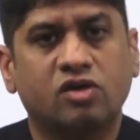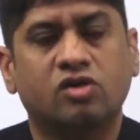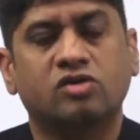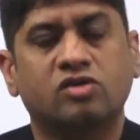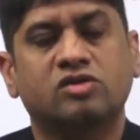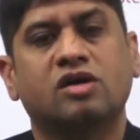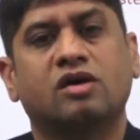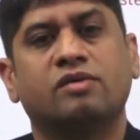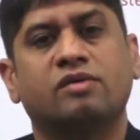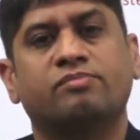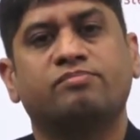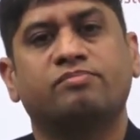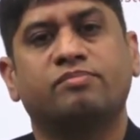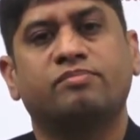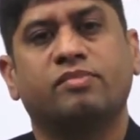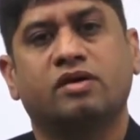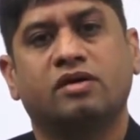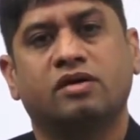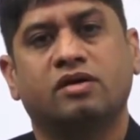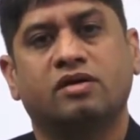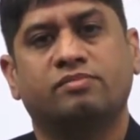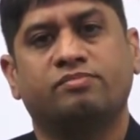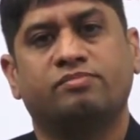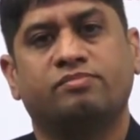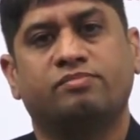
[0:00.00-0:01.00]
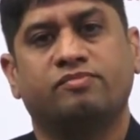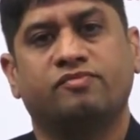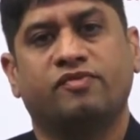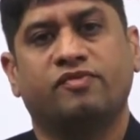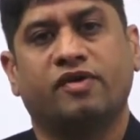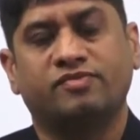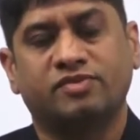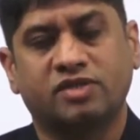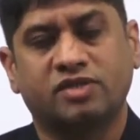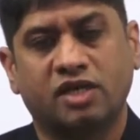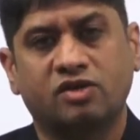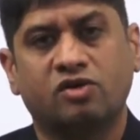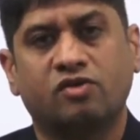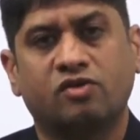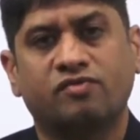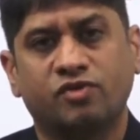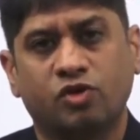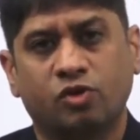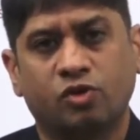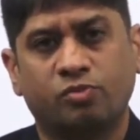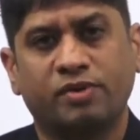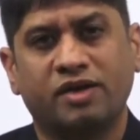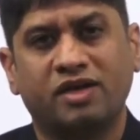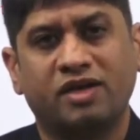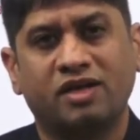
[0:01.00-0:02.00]
on the website of
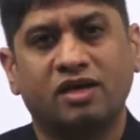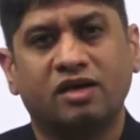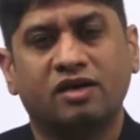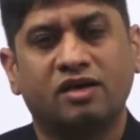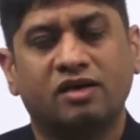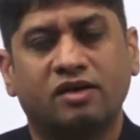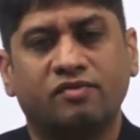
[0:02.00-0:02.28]
YourPedia.